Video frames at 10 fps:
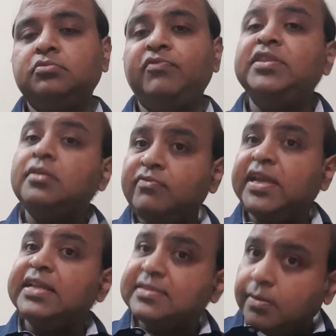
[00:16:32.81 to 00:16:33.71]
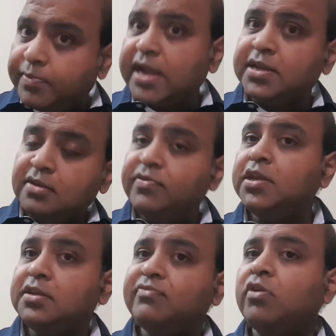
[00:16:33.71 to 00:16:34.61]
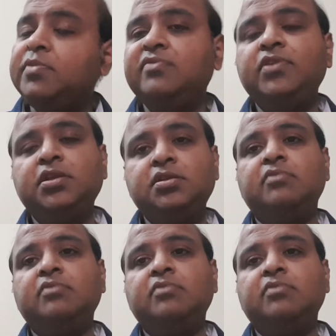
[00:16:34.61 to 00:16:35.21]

whether we can subtract infinity from infinity,